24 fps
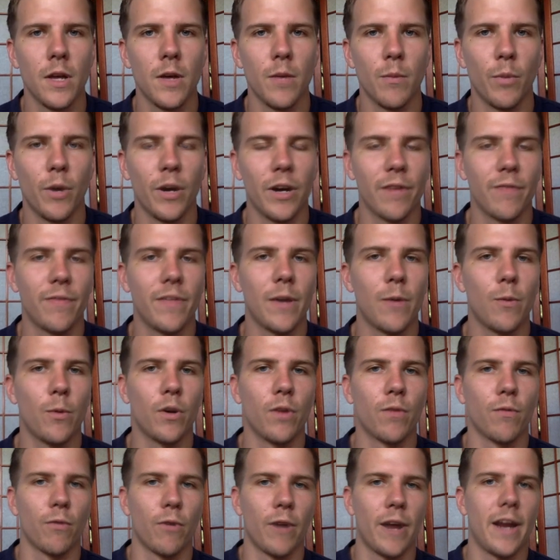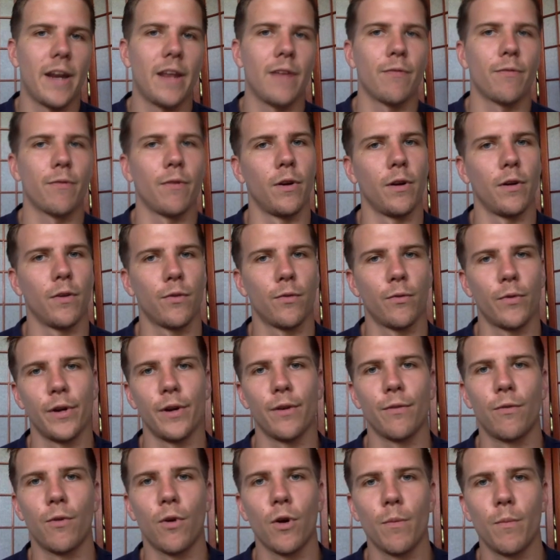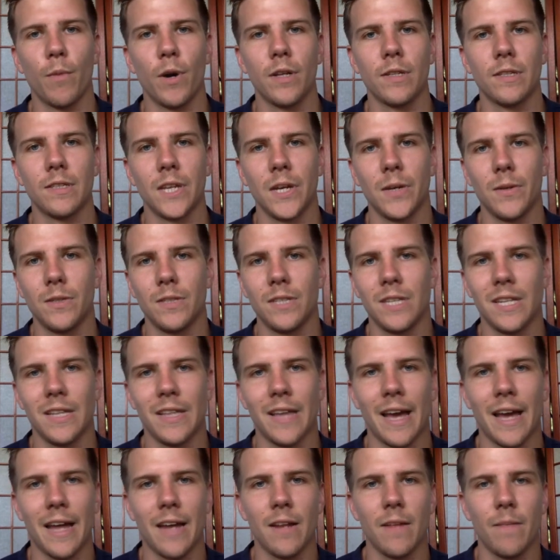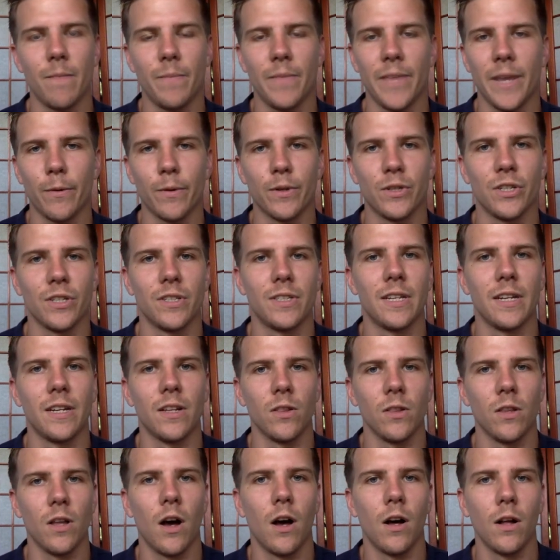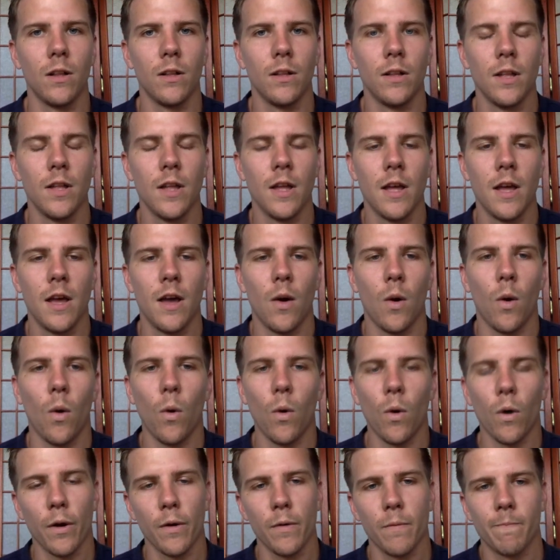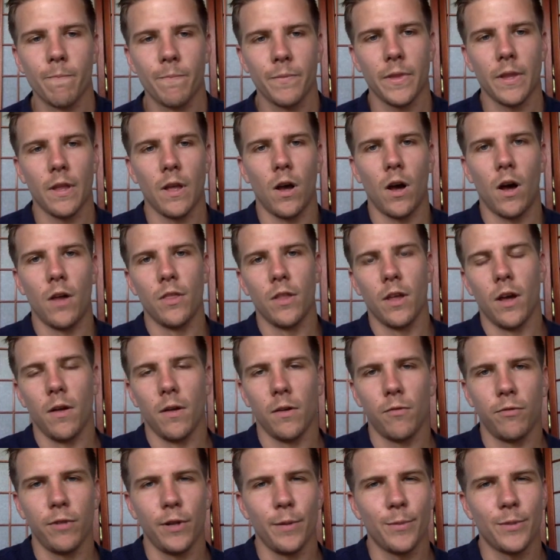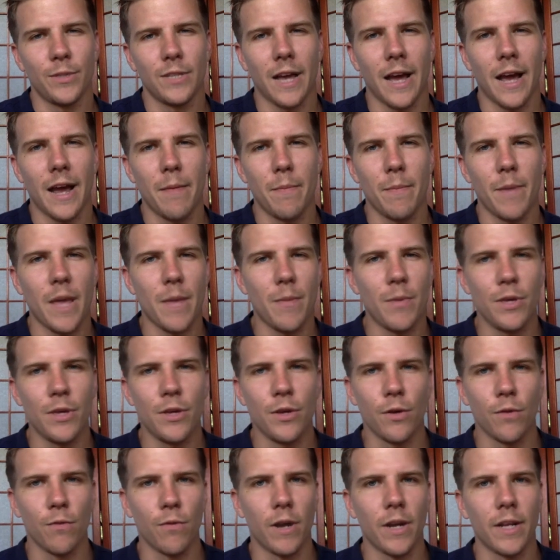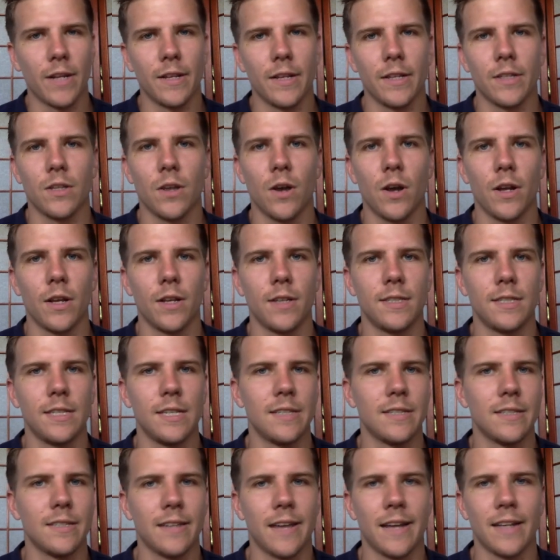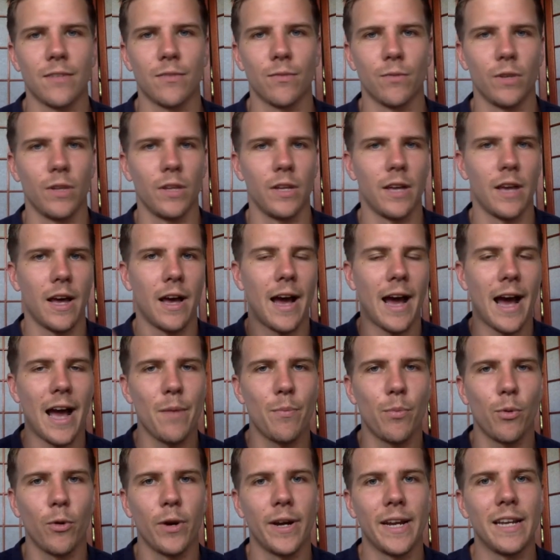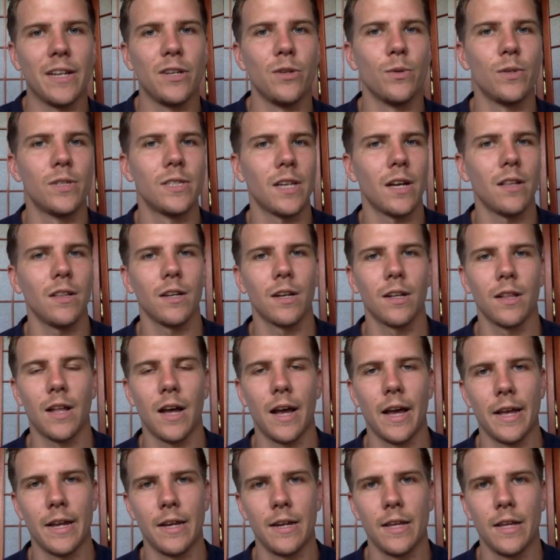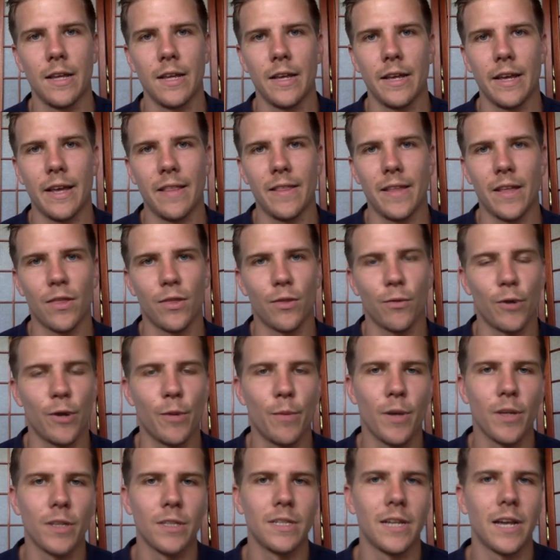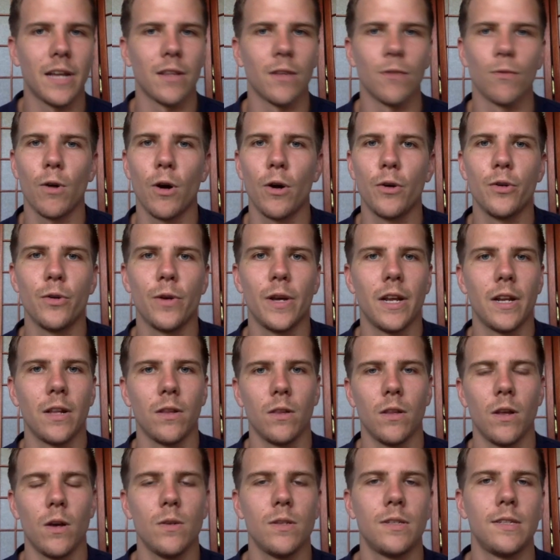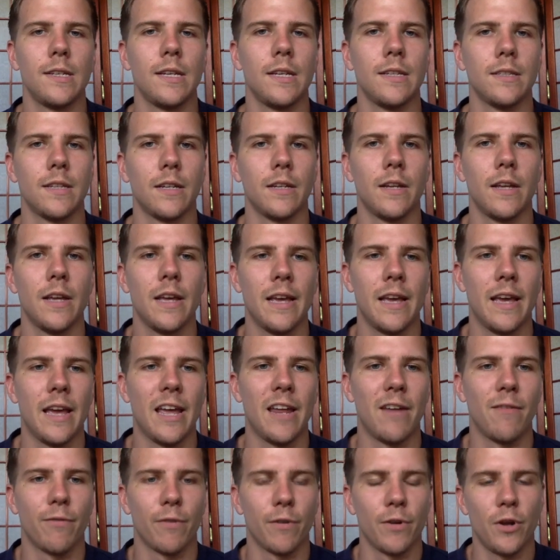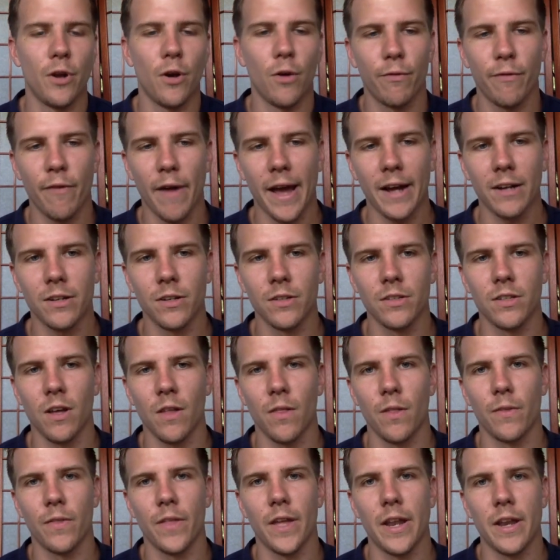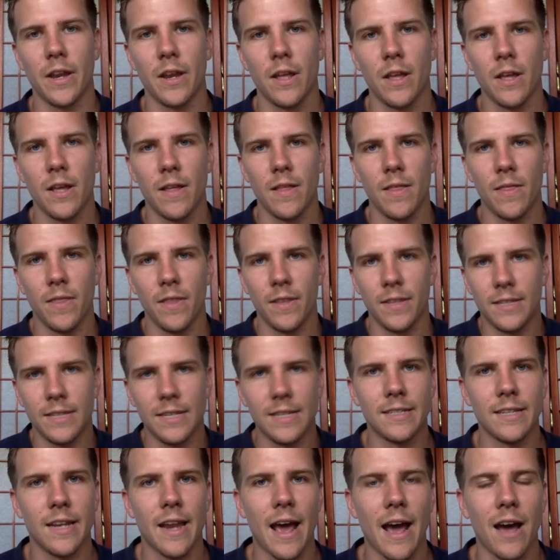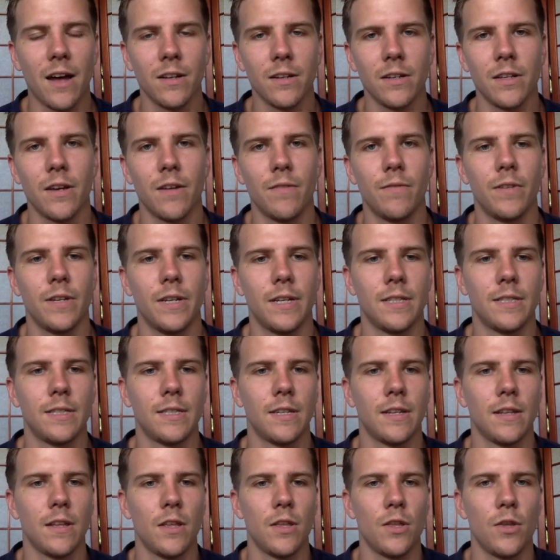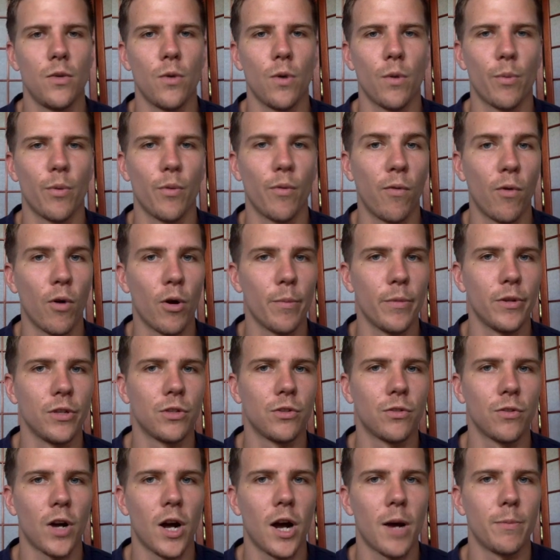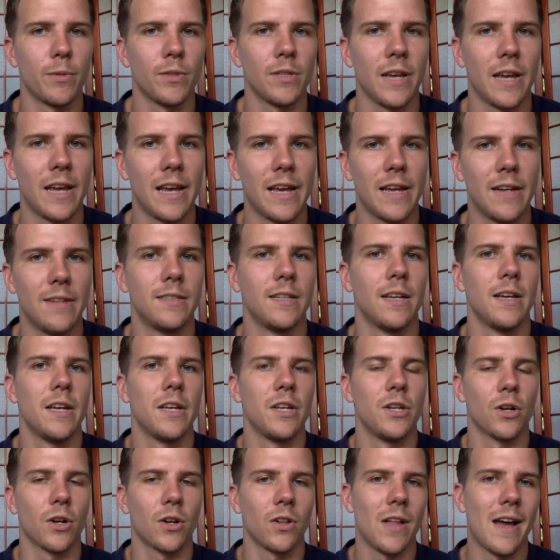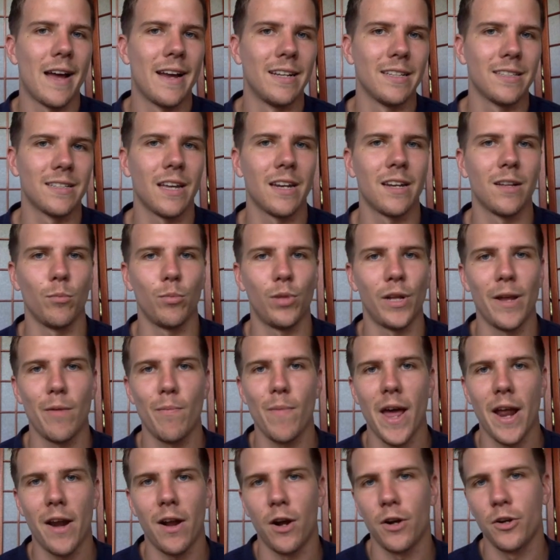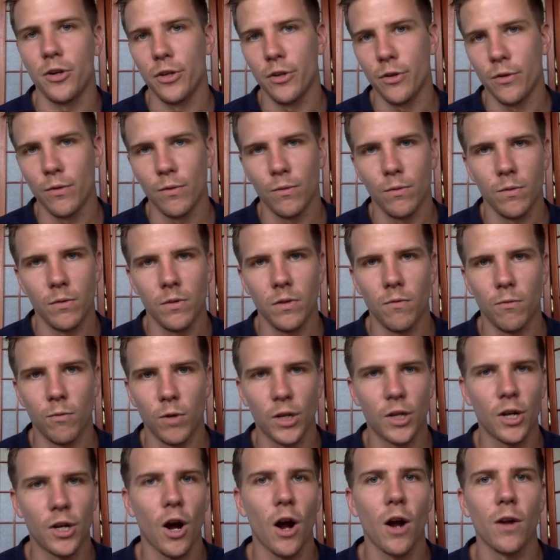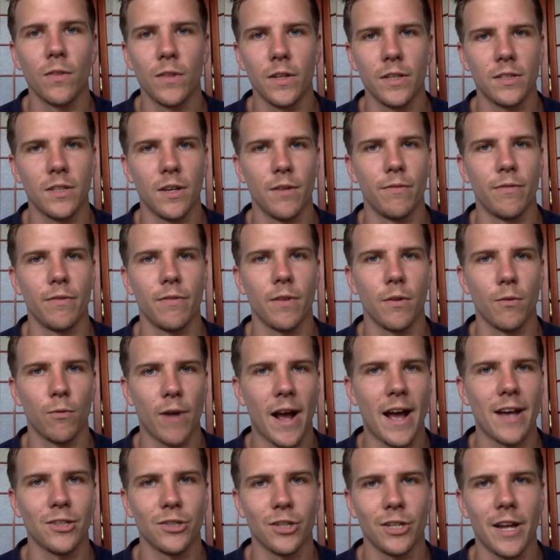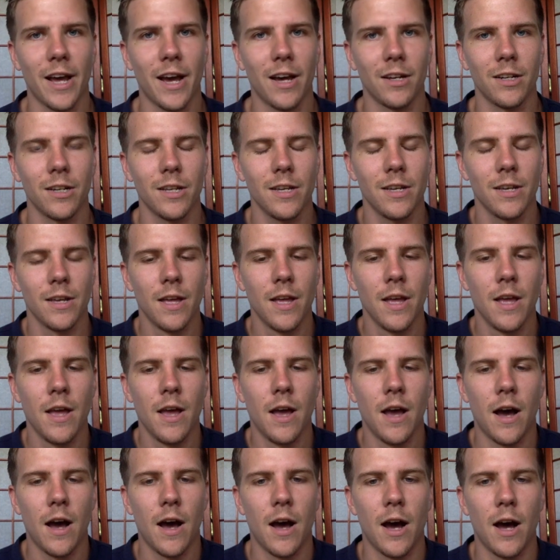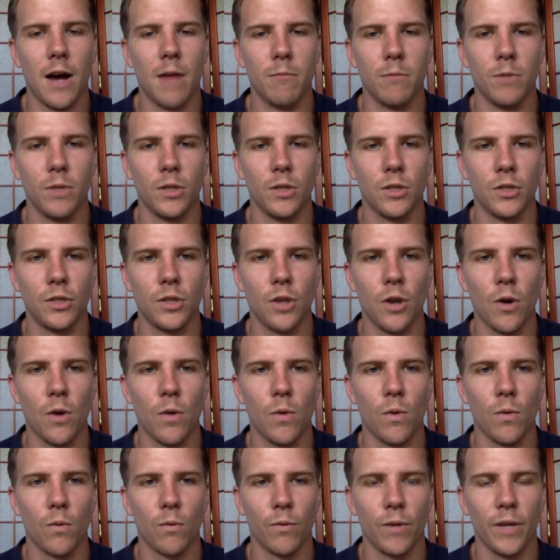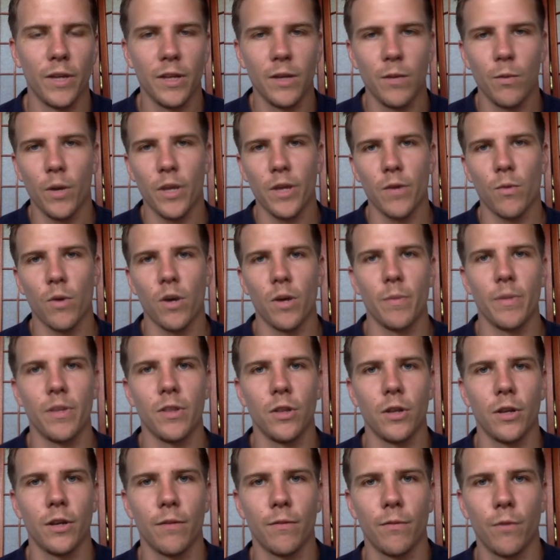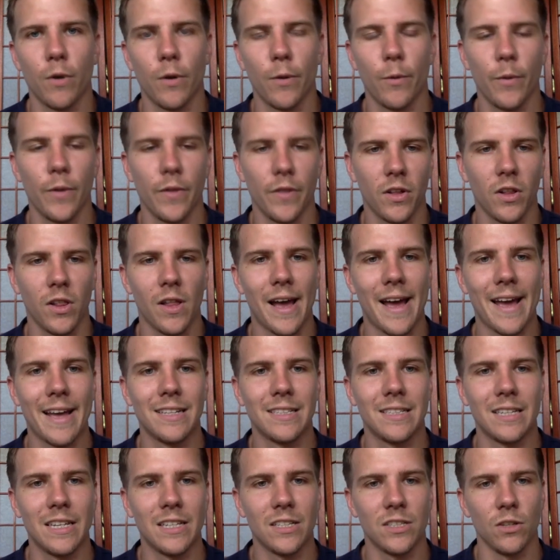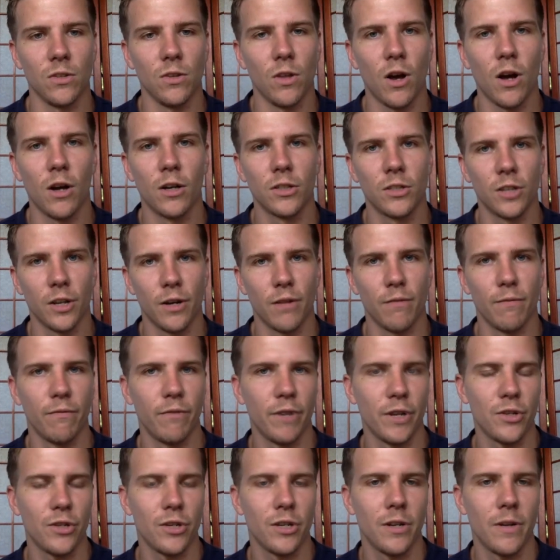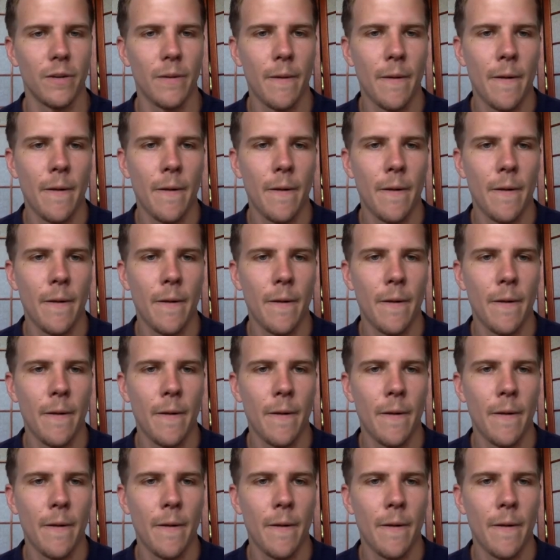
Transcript: But if they would have ran it for 3 or 4 months, they'd see that they were just in a lull. Or on the flip side, maybe you're running this on a season that's really a high point and you sell a client, and then 3 months down the road, you hit a low season, and for no factors other than the seasonality of this, your performance drops, and your client is going to blame that on you, regardless of rationality. So really what you want to be looking for with clients is a long-term vision,